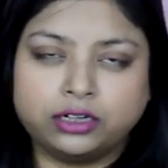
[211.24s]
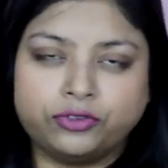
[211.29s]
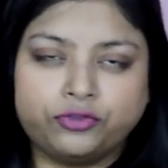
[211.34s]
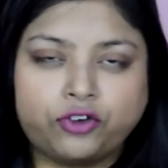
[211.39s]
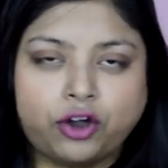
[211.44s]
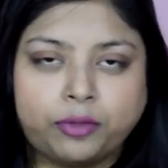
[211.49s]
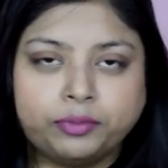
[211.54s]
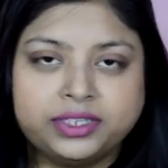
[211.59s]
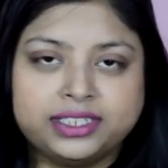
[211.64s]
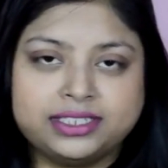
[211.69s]

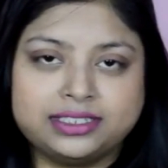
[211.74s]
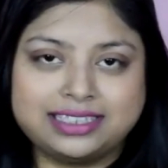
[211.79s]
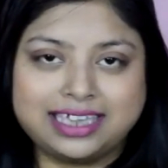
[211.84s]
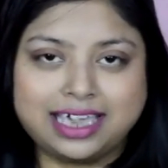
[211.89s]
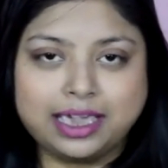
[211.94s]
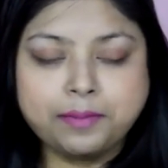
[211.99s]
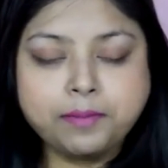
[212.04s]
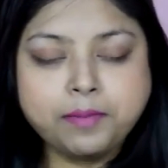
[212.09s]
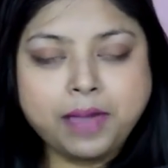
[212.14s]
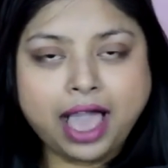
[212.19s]
from the
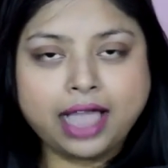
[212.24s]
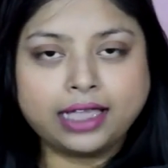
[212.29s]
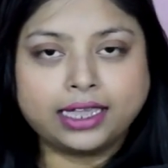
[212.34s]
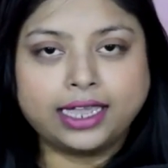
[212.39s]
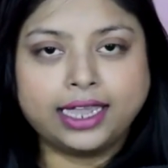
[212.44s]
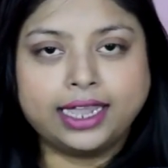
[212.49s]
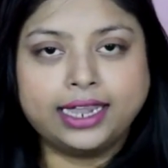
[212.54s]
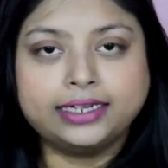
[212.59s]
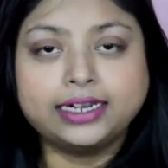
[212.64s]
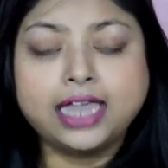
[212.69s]
same
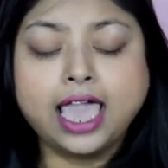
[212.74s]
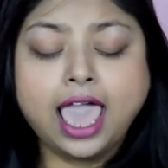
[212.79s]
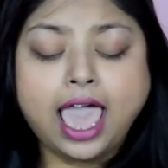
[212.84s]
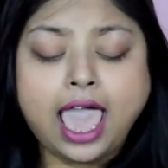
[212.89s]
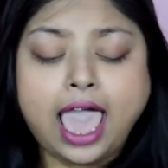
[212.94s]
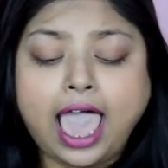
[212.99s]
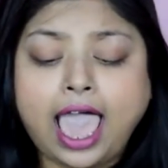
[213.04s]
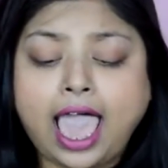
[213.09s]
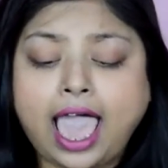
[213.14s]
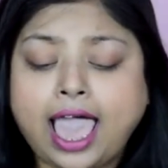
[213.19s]
market,
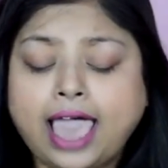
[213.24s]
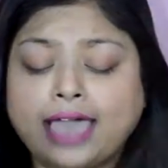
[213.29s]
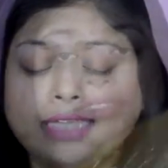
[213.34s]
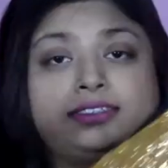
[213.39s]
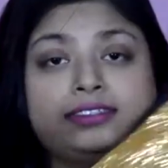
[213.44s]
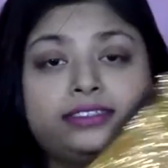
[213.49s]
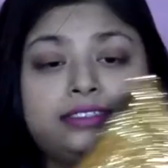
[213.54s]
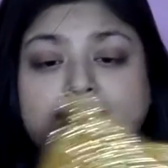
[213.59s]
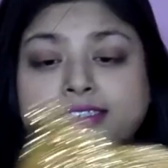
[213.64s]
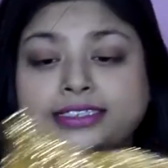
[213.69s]

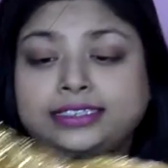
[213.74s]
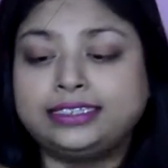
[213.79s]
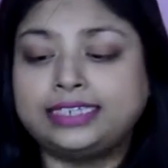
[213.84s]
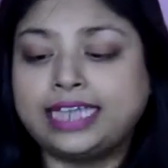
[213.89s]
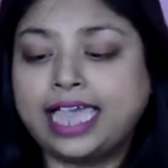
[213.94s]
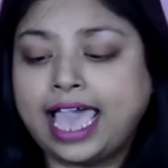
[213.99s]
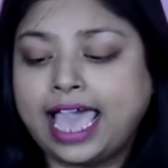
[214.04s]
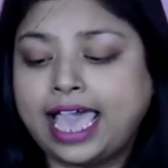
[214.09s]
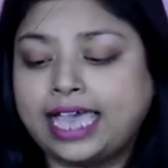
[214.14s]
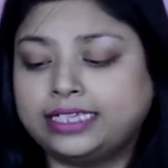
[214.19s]
and it
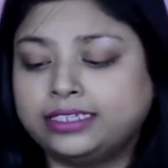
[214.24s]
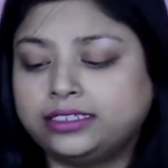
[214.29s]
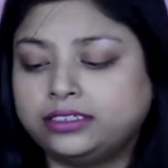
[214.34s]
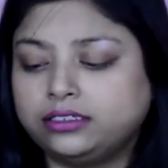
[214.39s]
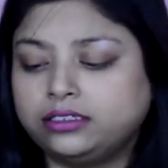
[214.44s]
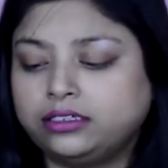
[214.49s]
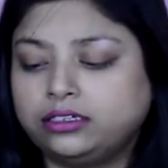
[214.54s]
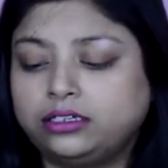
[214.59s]
has